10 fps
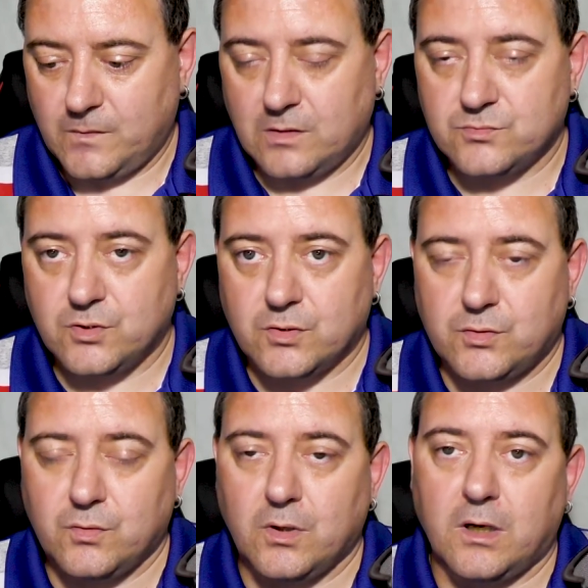draw
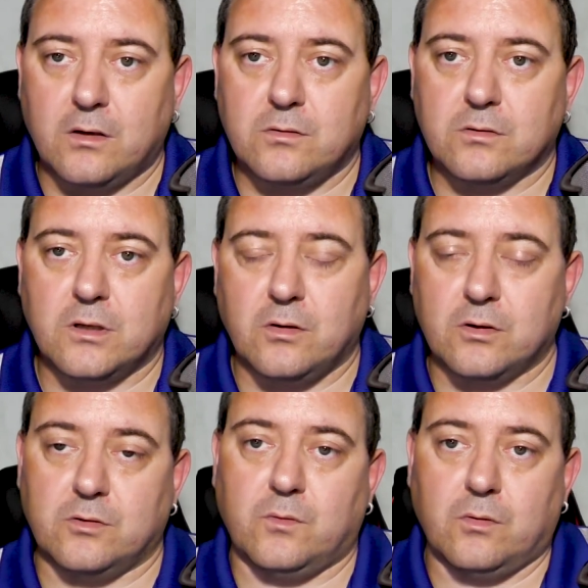too hard on it, or
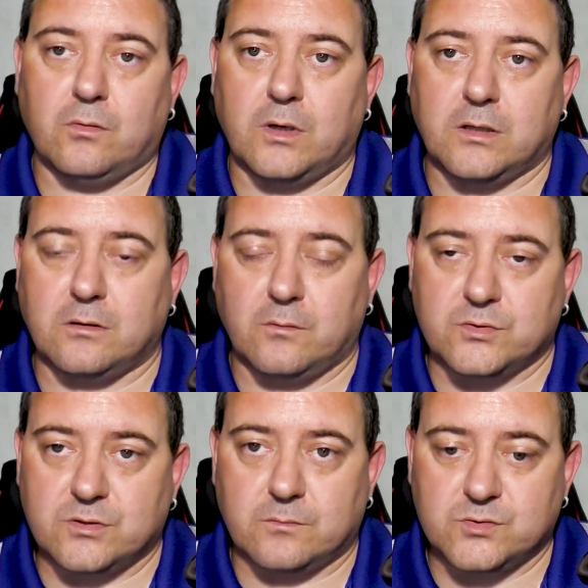you will end up with
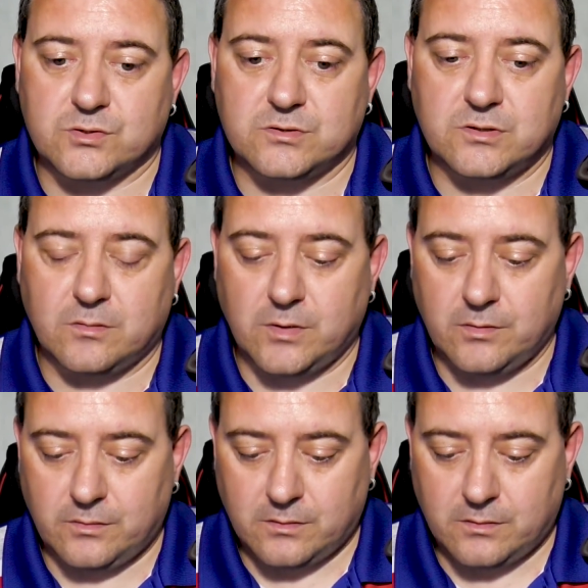some juice in your mouth.